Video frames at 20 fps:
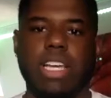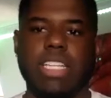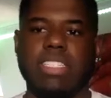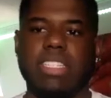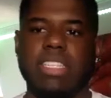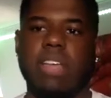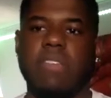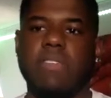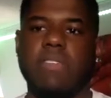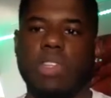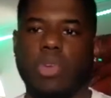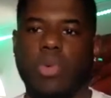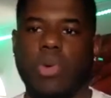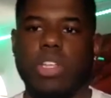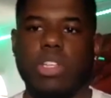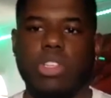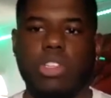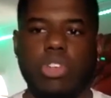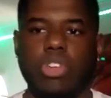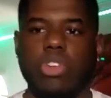It's
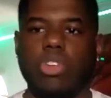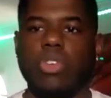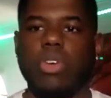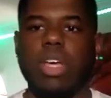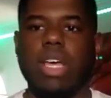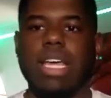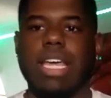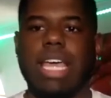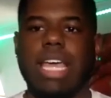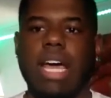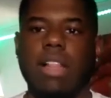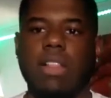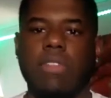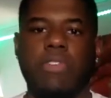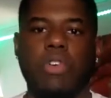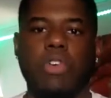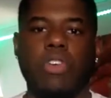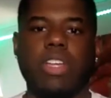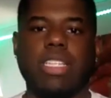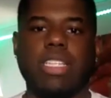11:22
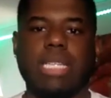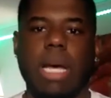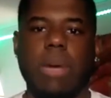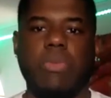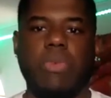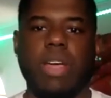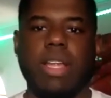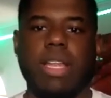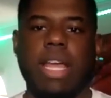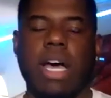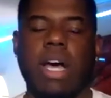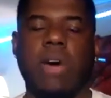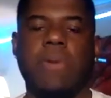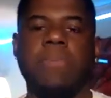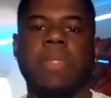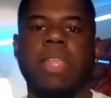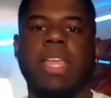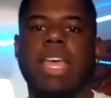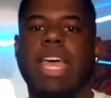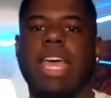California time right now,
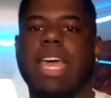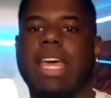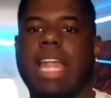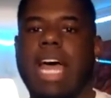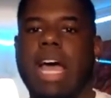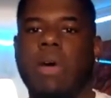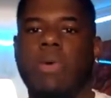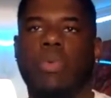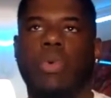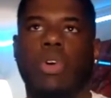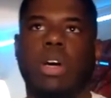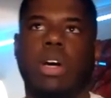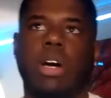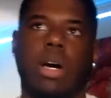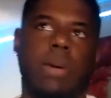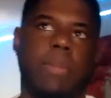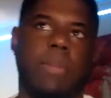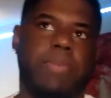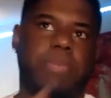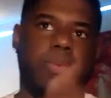and I woke
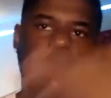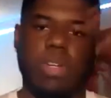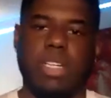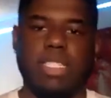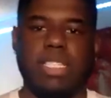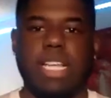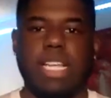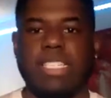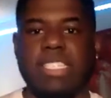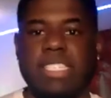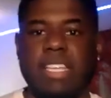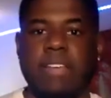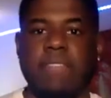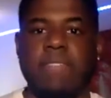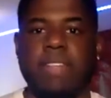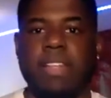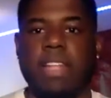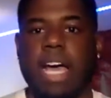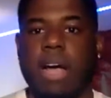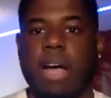up
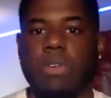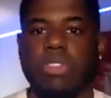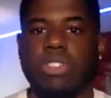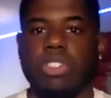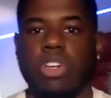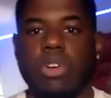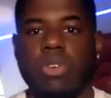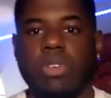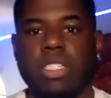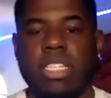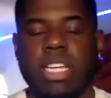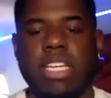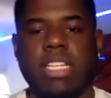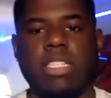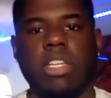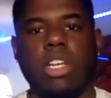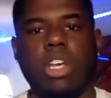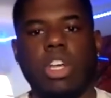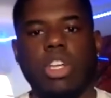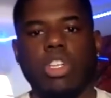7 hours ago and change.